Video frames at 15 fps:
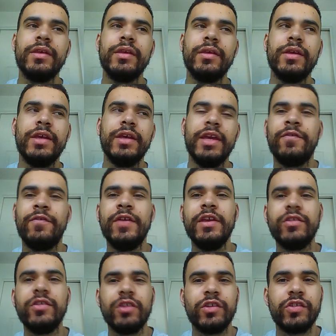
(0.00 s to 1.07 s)
if he's going to
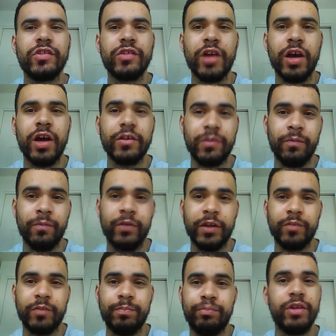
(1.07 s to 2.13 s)
start something that's
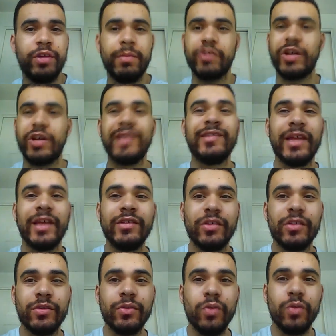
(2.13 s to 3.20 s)
pretty much identical,
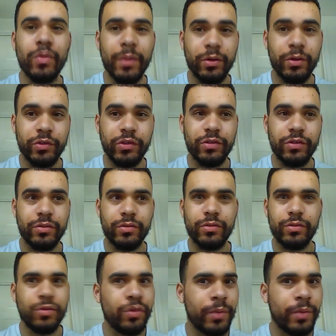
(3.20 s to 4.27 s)

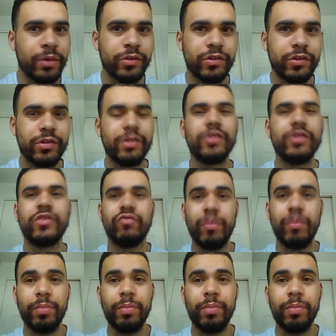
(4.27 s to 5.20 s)
almost to Ripple,